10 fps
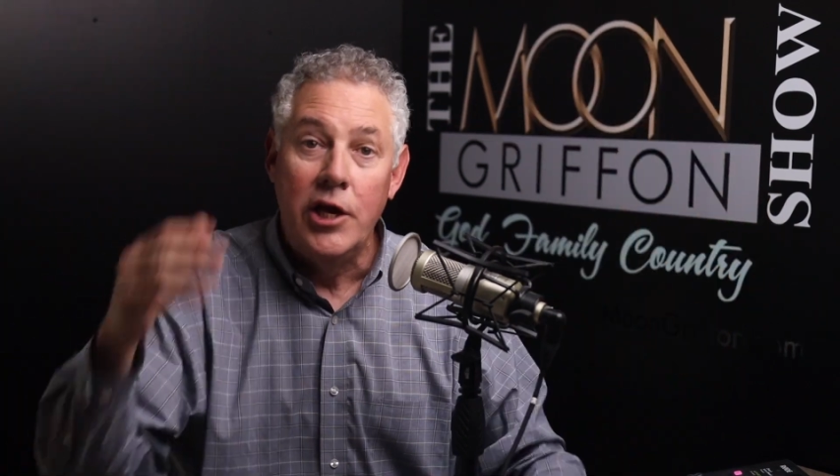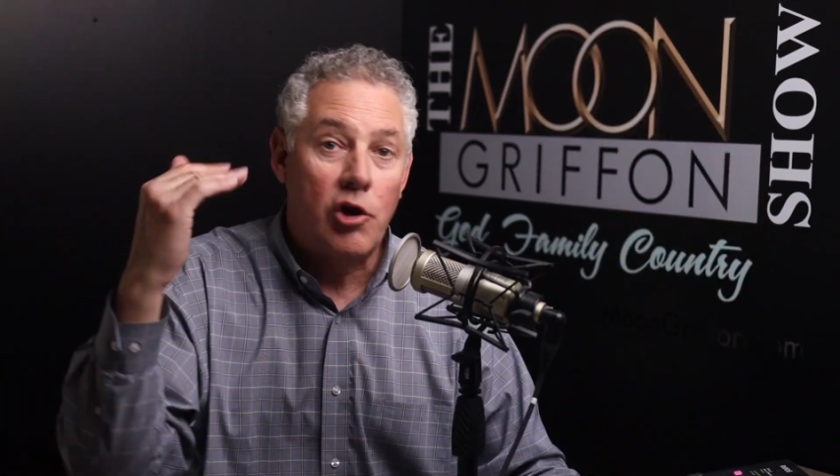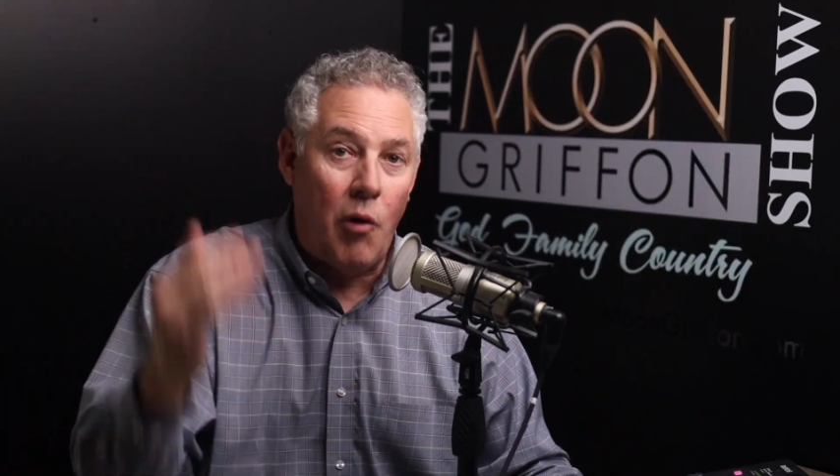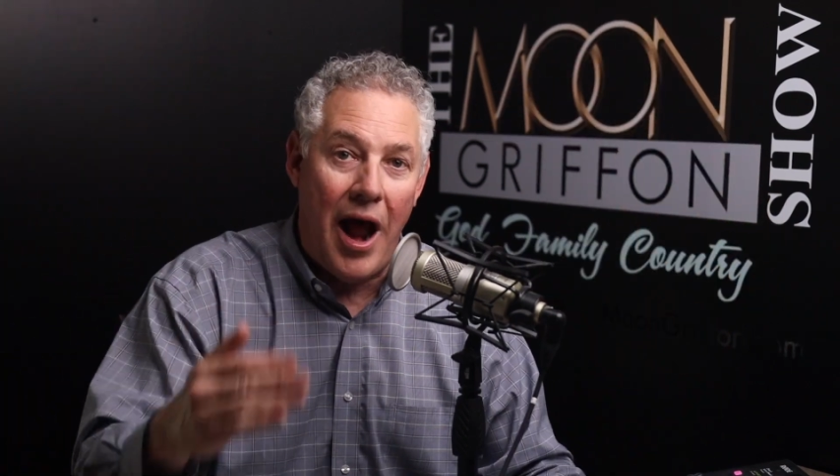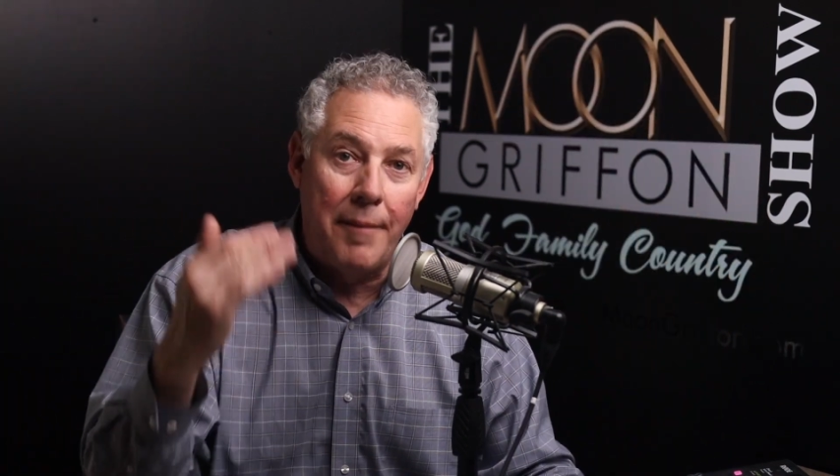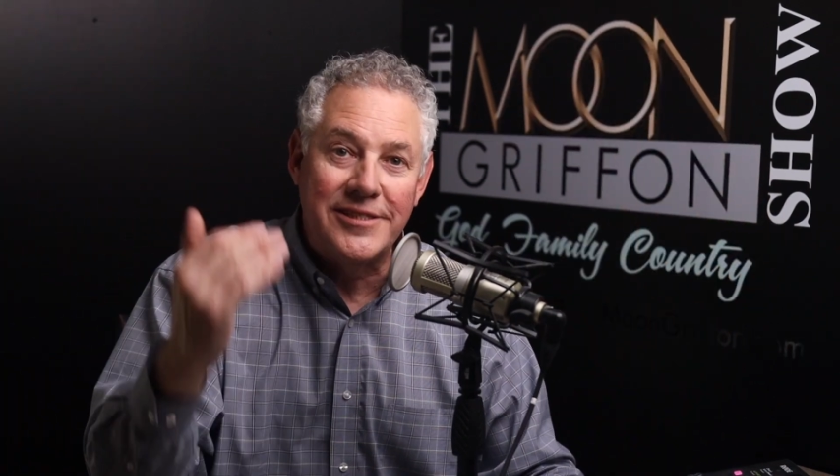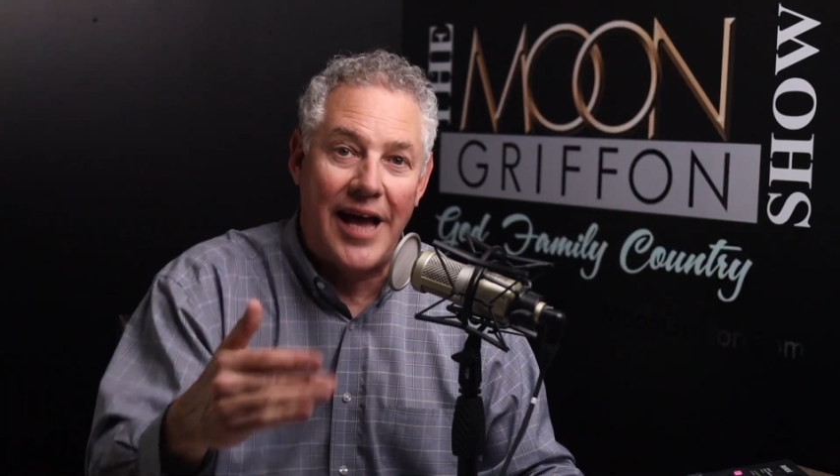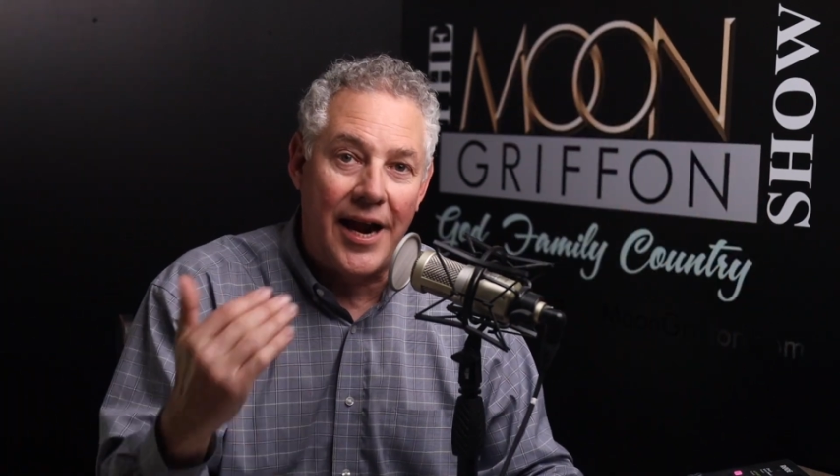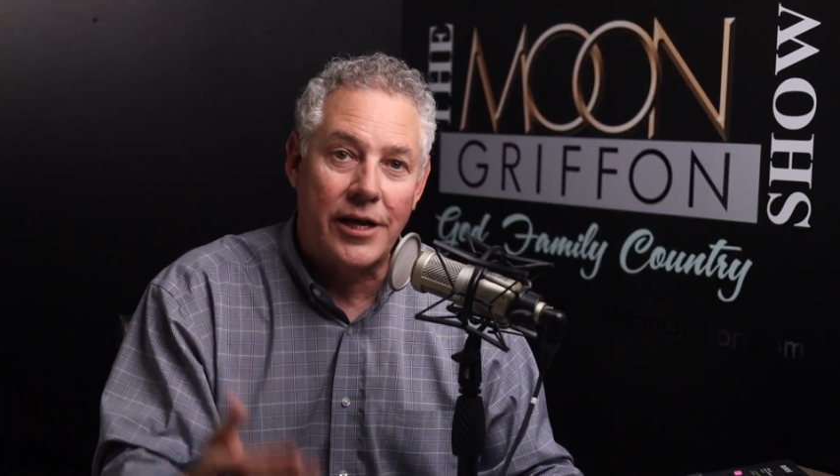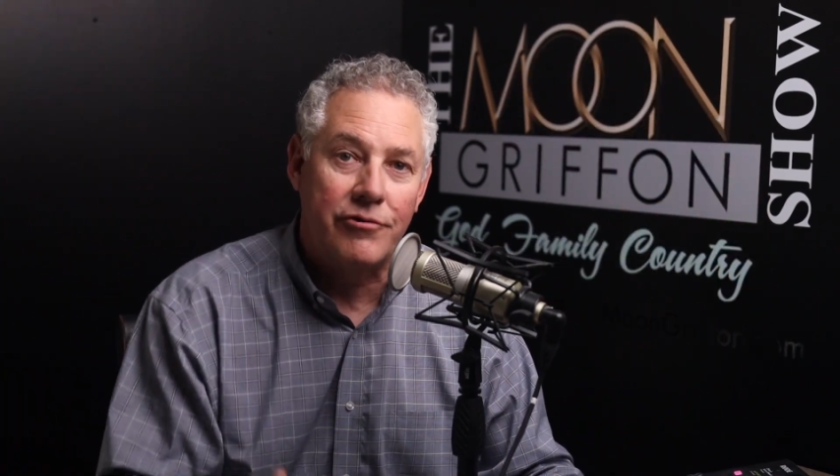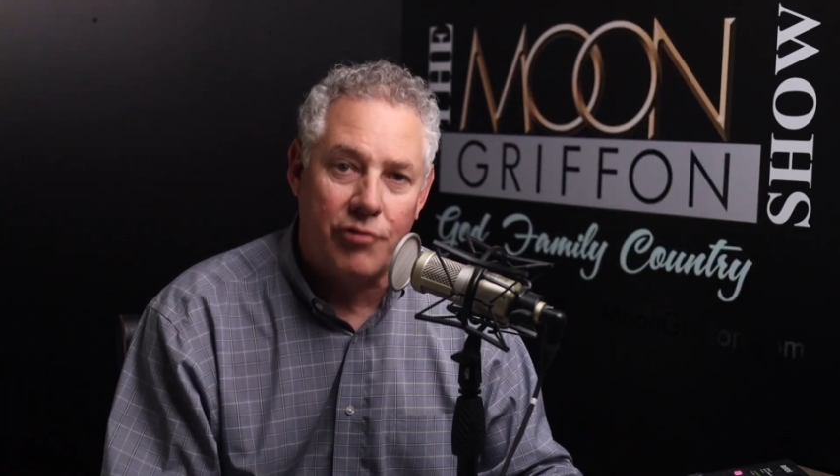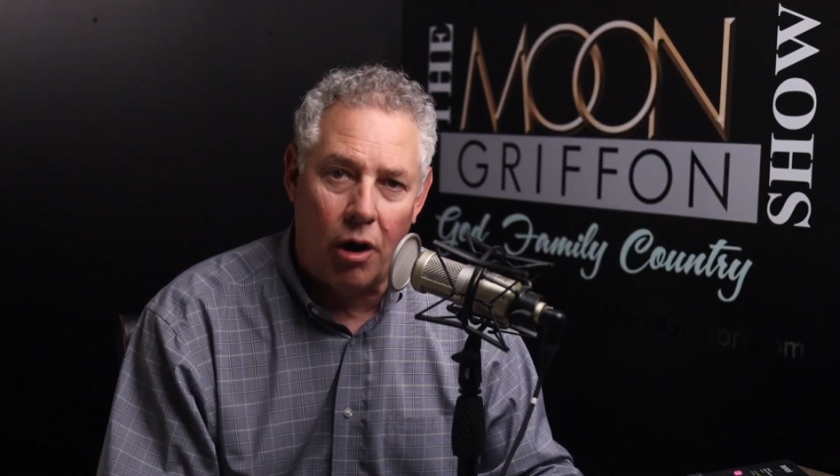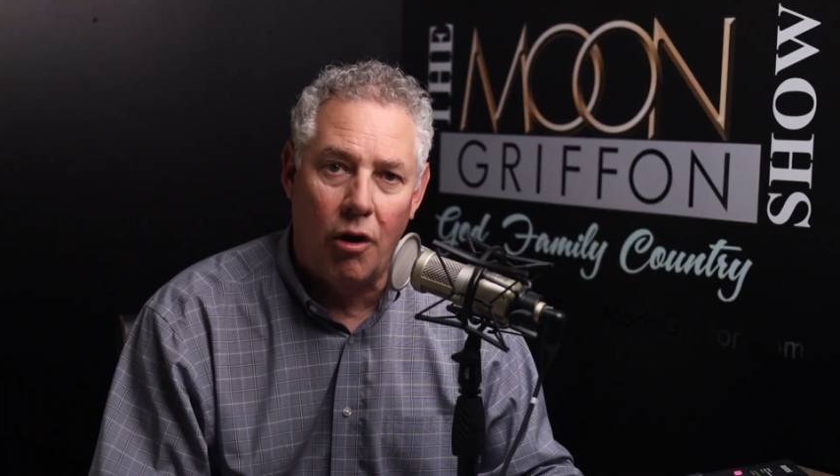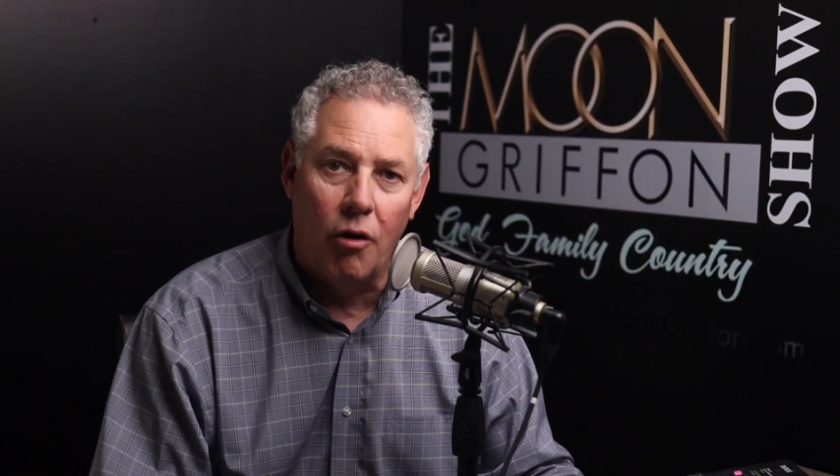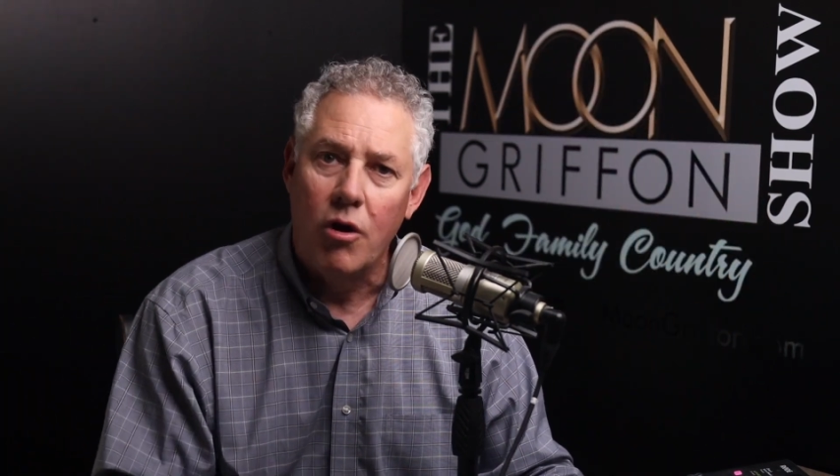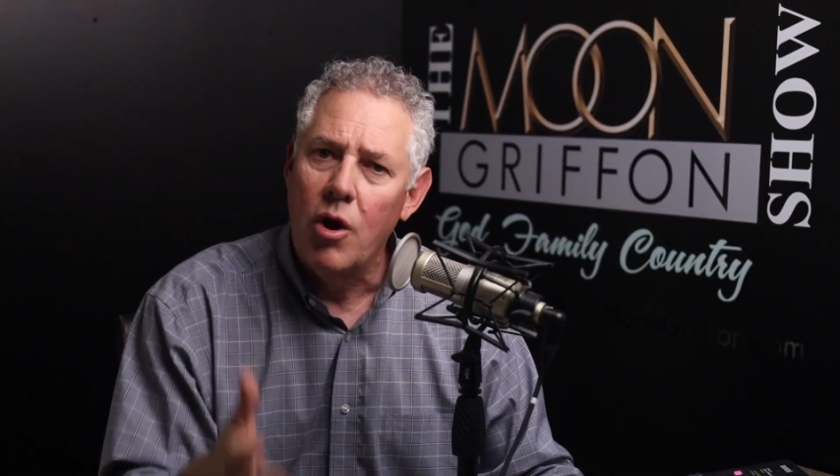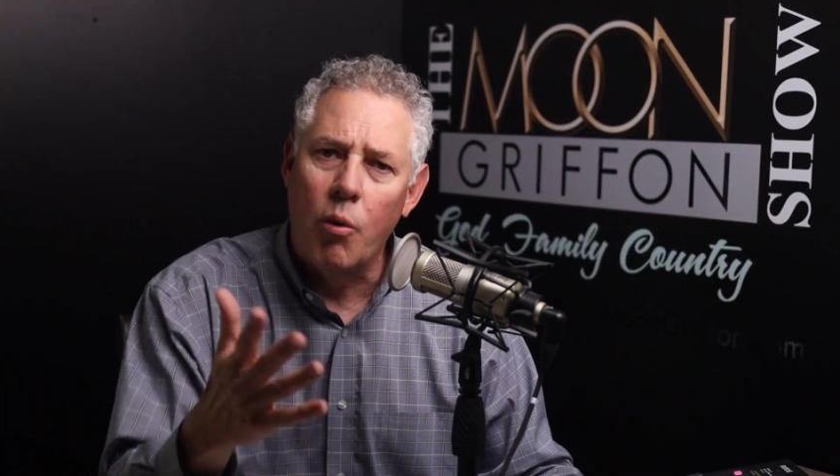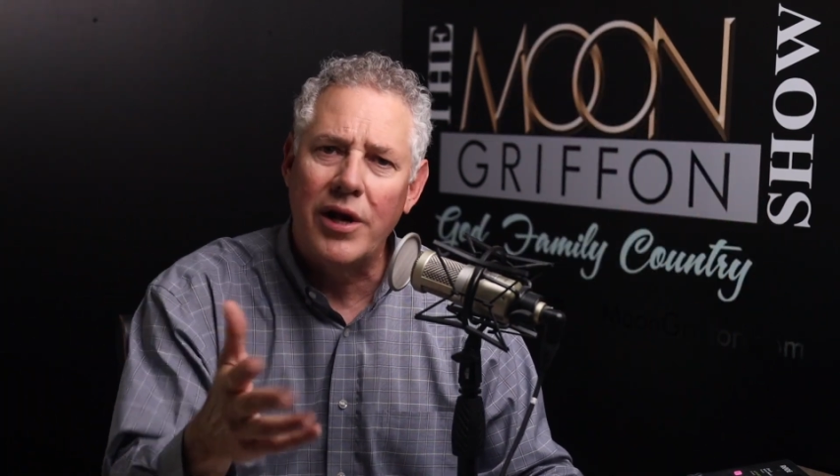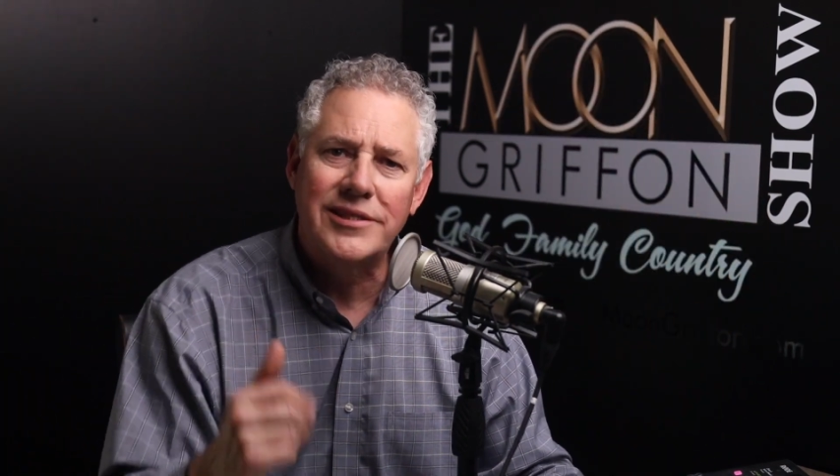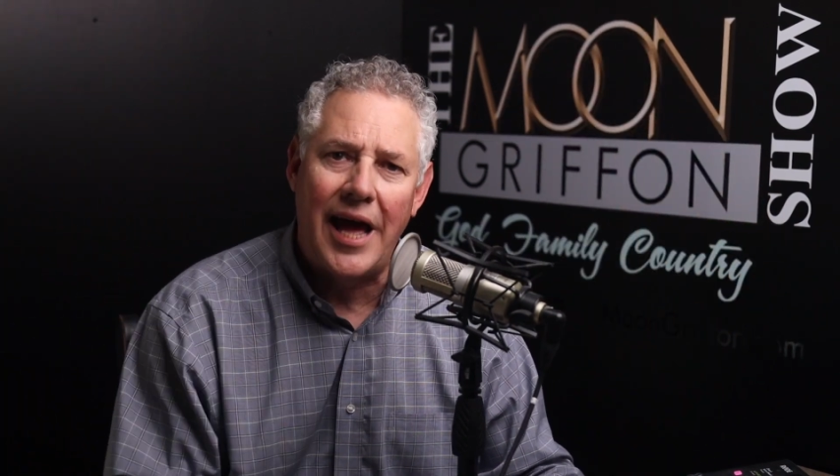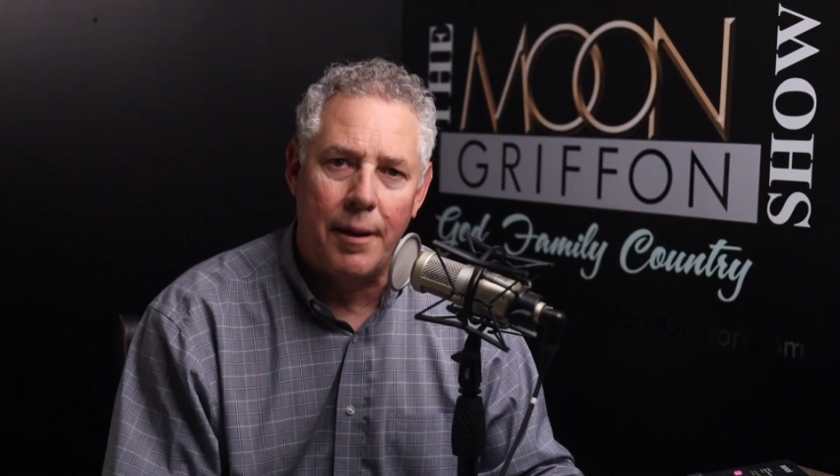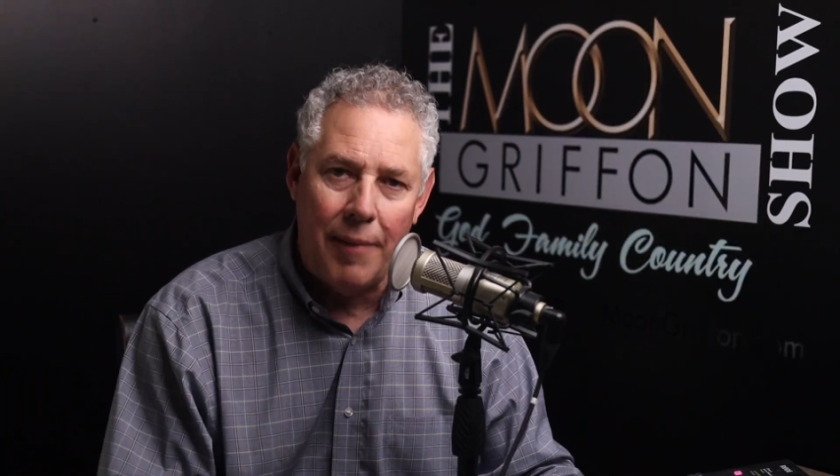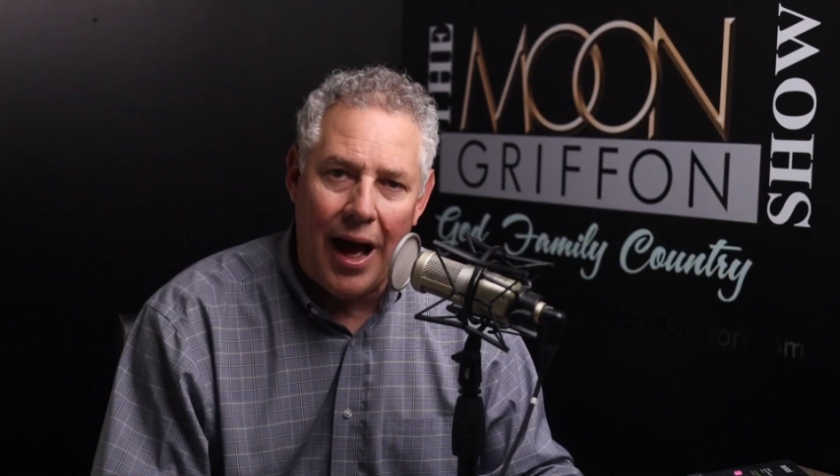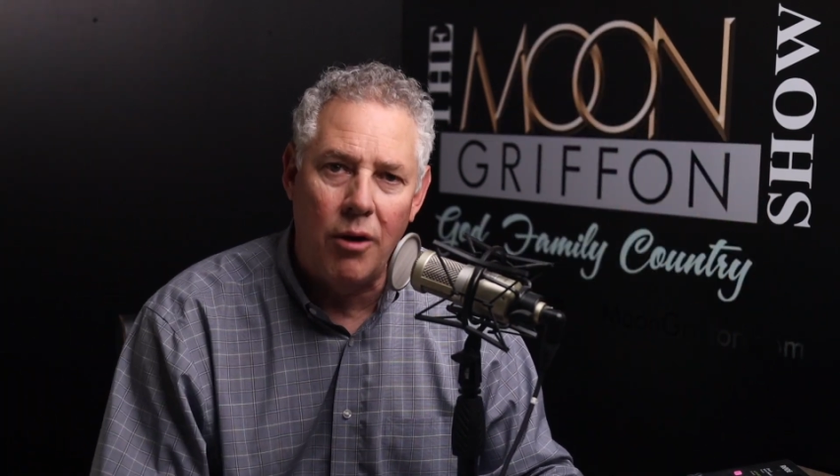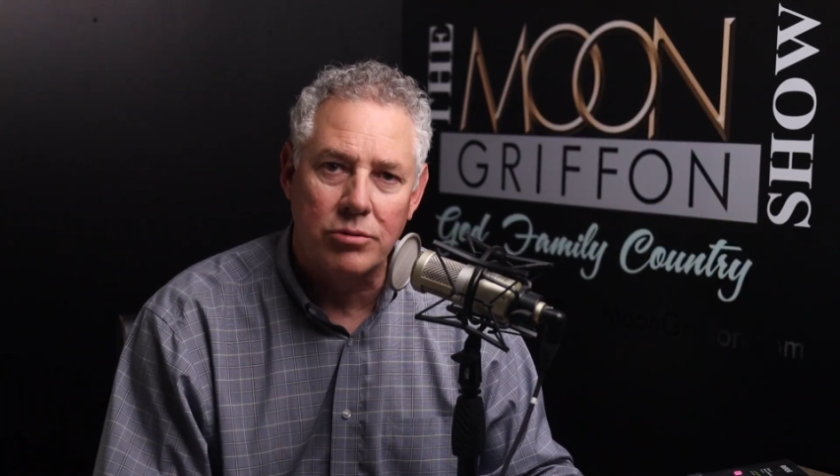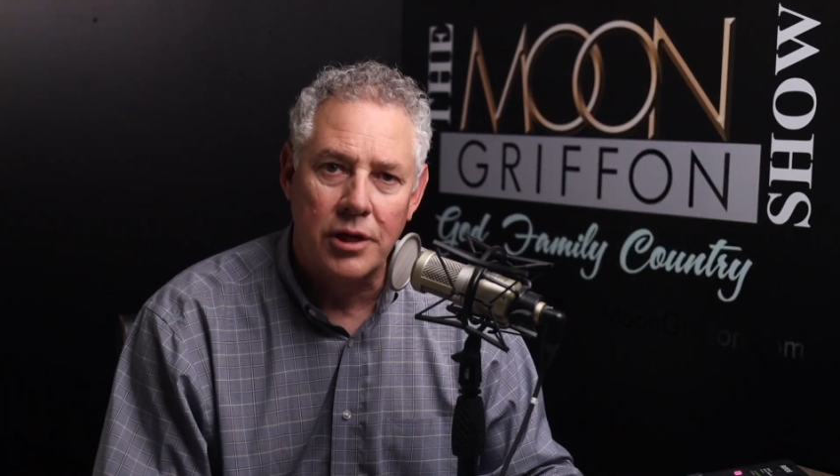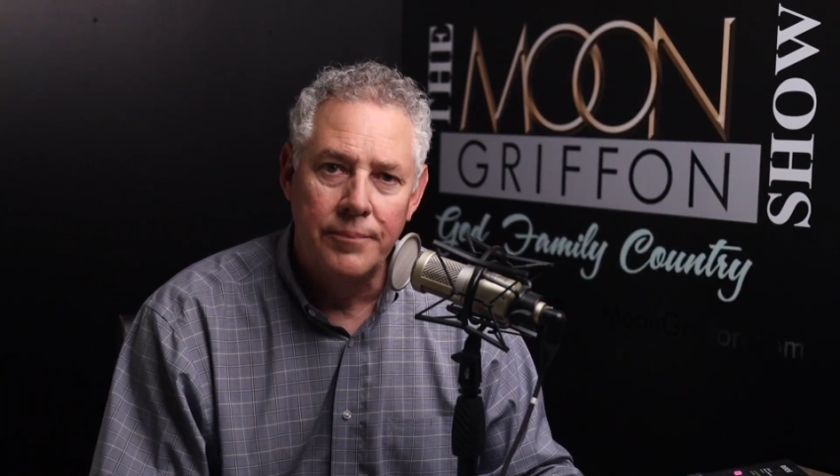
Crime is out of control. What is that about?